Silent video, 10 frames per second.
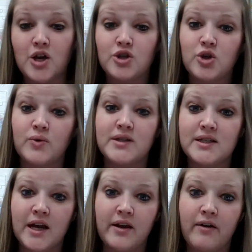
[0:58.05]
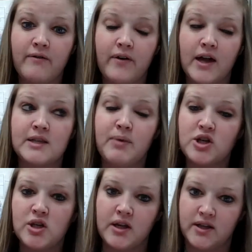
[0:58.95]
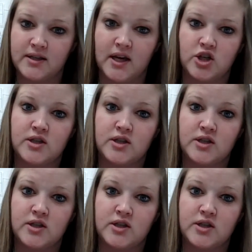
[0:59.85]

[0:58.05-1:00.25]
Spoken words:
So instead of, especially at this age,